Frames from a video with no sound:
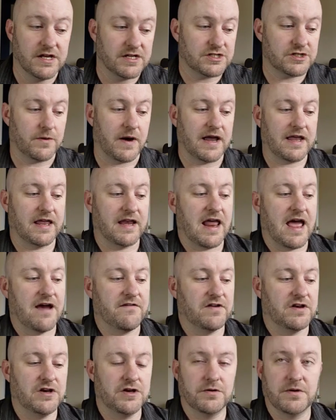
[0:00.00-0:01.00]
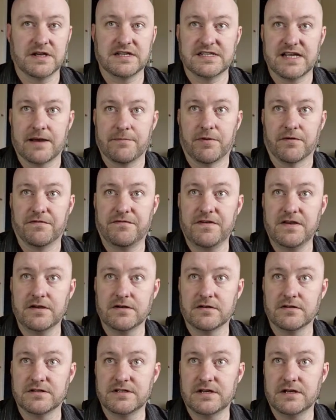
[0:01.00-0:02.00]
So I can have a new example
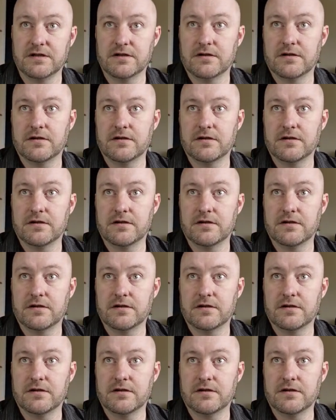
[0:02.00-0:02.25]
field